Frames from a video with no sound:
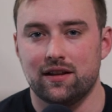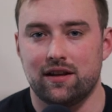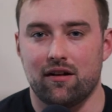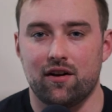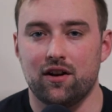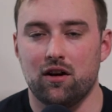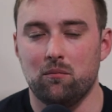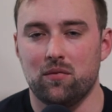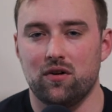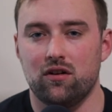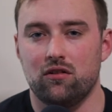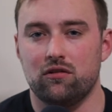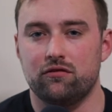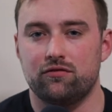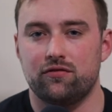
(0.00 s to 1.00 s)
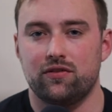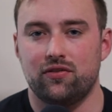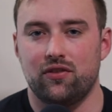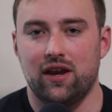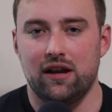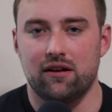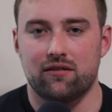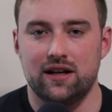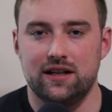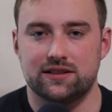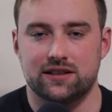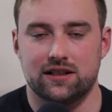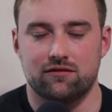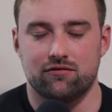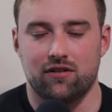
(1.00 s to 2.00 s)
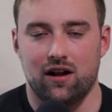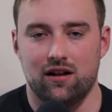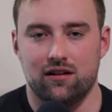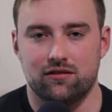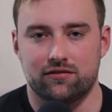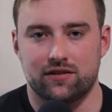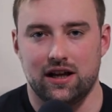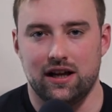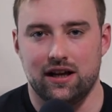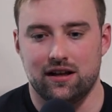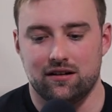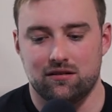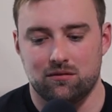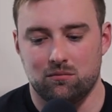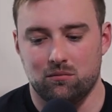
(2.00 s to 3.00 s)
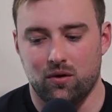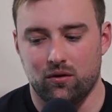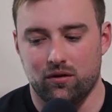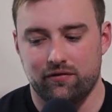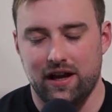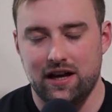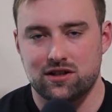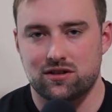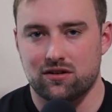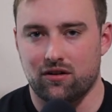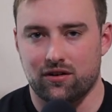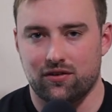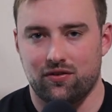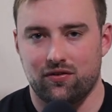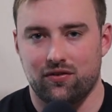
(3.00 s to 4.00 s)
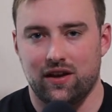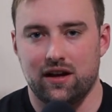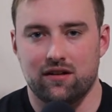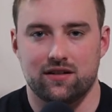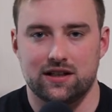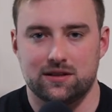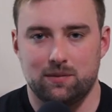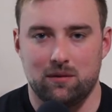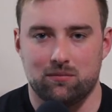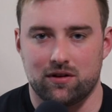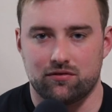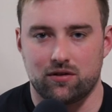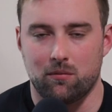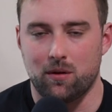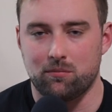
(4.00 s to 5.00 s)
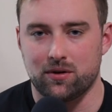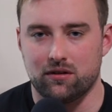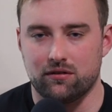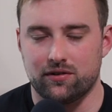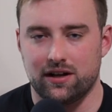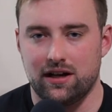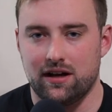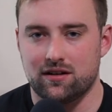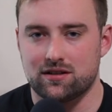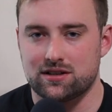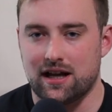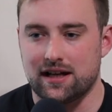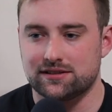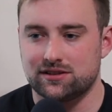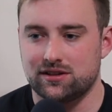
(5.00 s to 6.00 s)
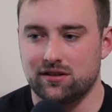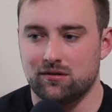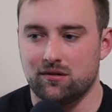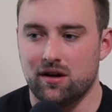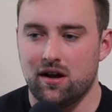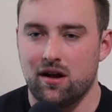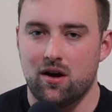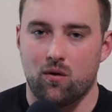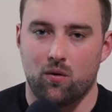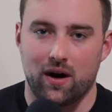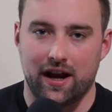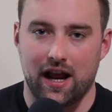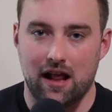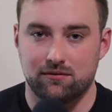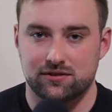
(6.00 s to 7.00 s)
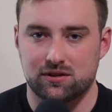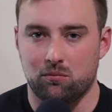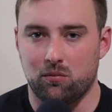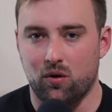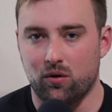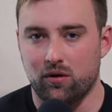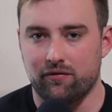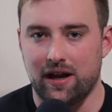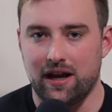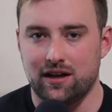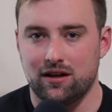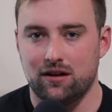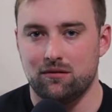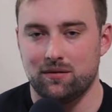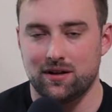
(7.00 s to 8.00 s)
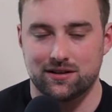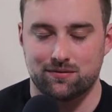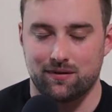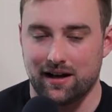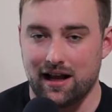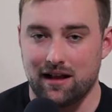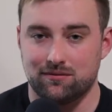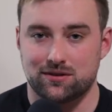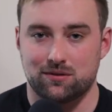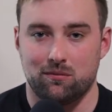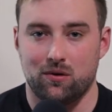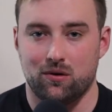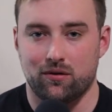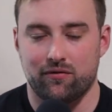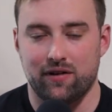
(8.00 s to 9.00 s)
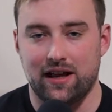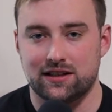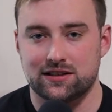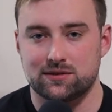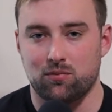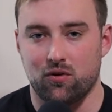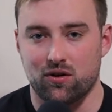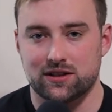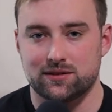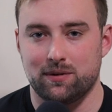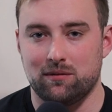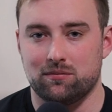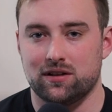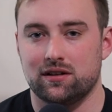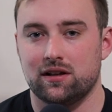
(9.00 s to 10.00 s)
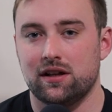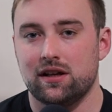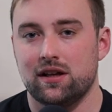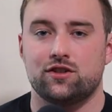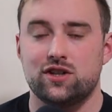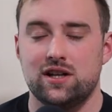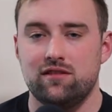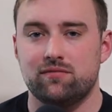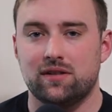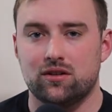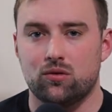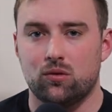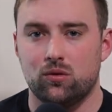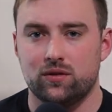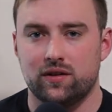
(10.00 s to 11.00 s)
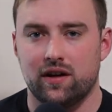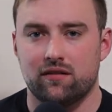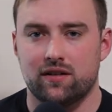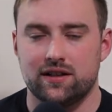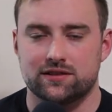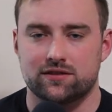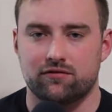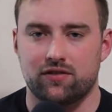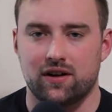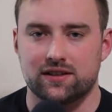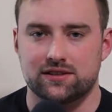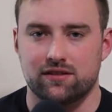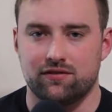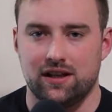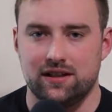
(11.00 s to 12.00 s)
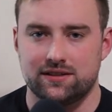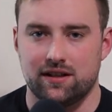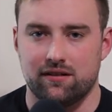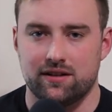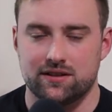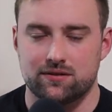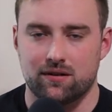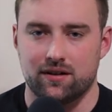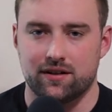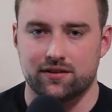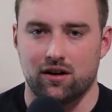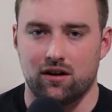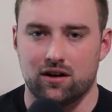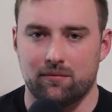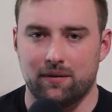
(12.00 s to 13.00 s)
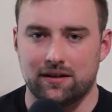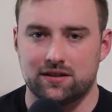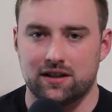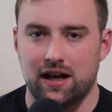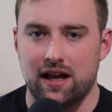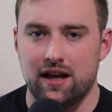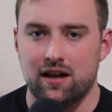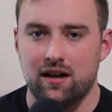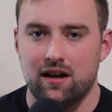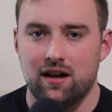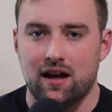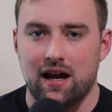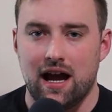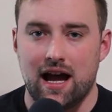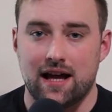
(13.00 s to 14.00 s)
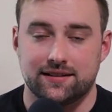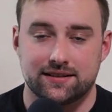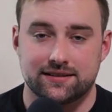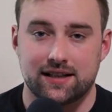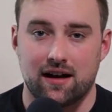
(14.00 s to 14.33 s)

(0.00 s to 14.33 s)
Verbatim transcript: There are a number of theories involved in motivation or theories people have come up with over the years as to what helps to motivate humans, what helps to motivate sports people. Achievement goal theory is the first of these theories we're going to talk about today. And to